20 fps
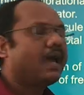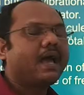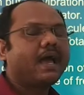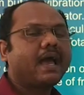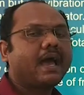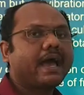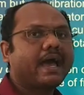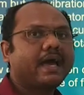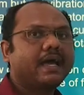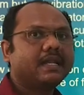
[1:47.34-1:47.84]

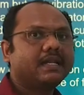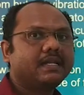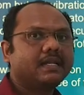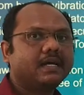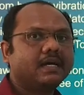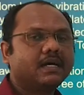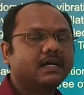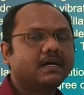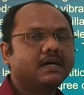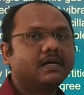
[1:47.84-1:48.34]
and
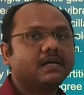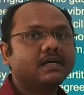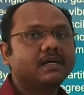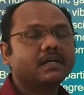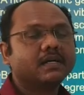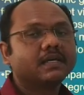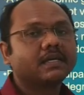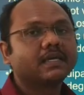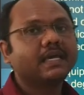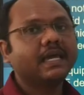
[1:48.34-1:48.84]

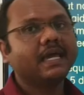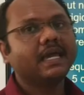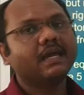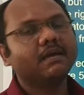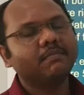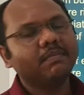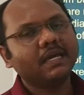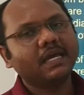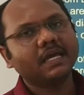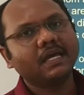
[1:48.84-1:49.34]

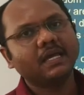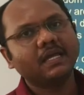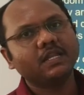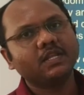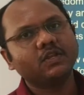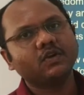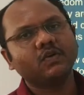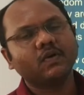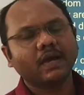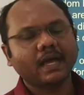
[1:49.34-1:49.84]
Kb
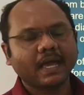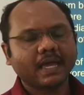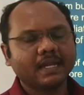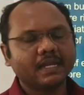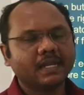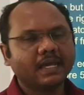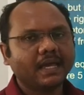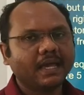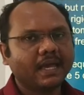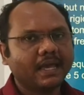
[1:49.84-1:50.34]
into
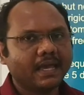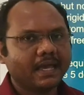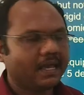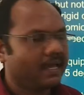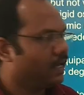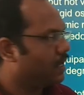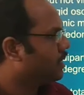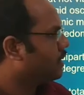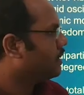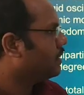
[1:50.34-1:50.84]
Na
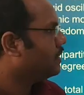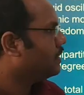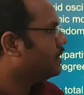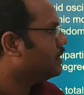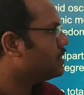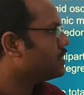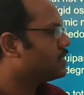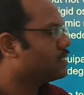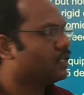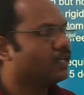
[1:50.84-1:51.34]

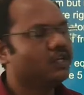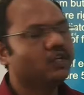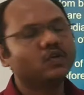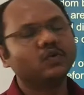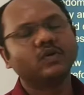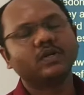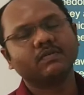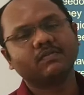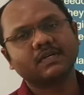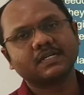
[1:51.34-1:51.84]
is
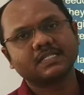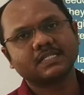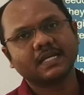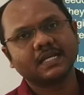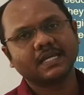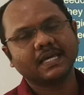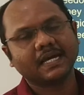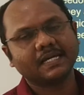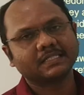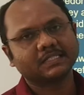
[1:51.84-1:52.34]
universal
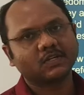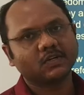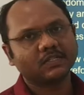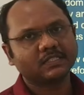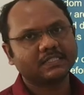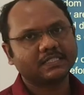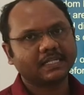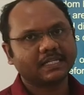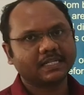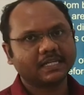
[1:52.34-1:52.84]
gas
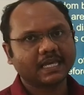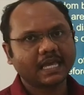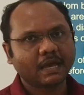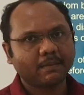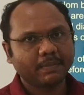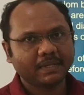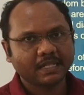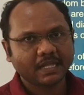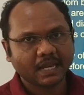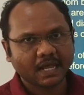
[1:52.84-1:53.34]
constant,
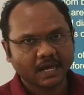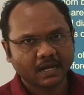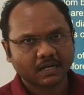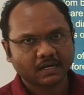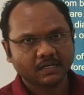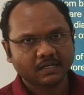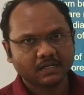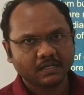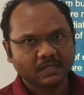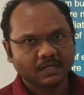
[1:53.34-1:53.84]
capital R.
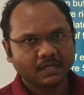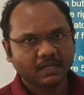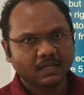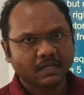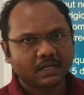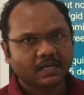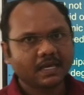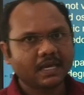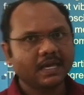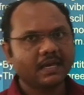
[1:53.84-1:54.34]

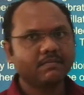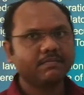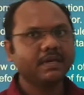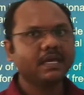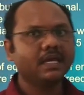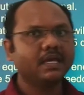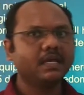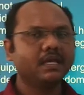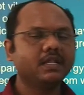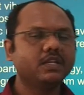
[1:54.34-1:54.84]

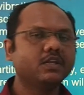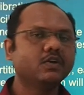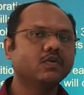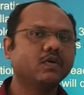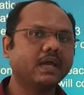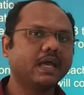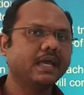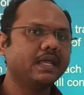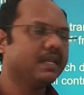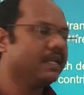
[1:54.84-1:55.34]
Kb into
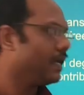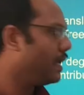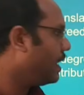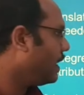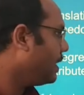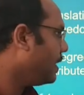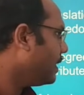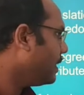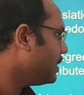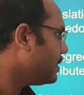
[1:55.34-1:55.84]
Na
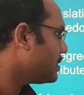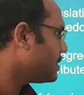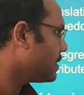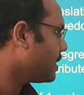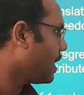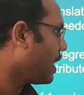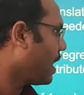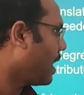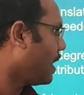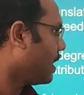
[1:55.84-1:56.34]
is
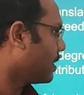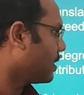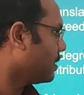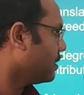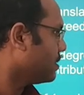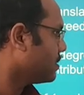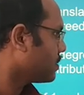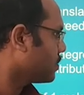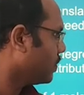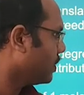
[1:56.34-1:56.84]
R.
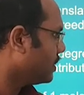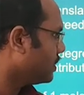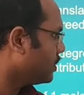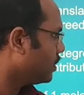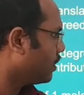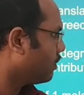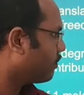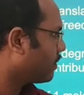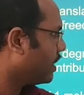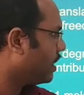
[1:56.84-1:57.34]
So instead
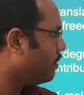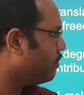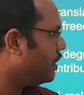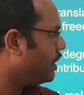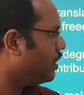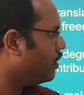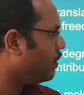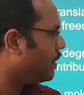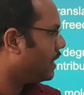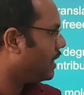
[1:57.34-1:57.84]
of Kb
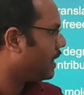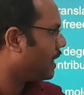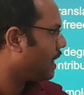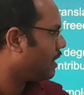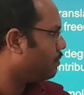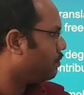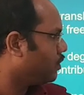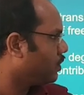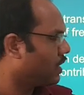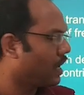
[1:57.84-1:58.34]
into Na I
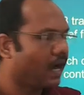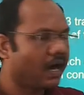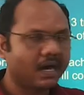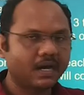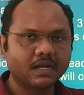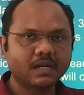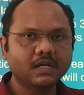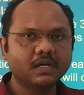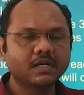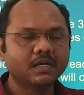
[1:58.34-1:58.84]
put
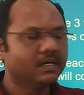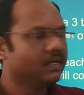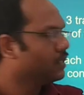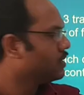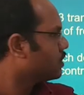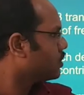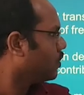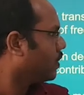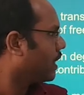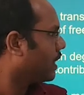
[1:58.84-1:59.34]
R,
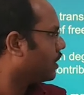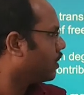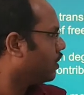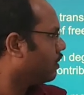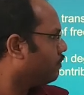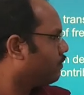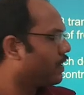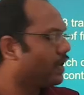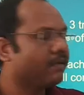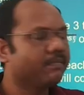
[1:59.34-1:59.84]
so I got
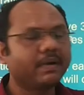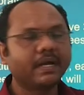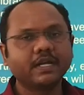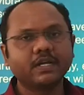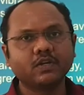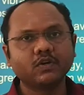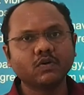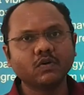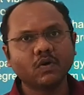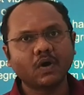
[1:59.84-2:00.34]
5 by
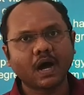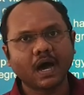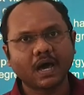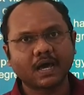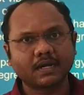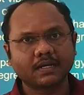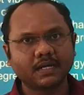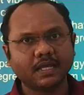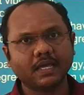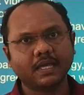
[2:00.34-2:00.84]
2
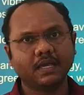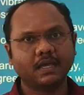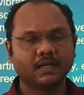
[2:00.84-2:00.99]
RT.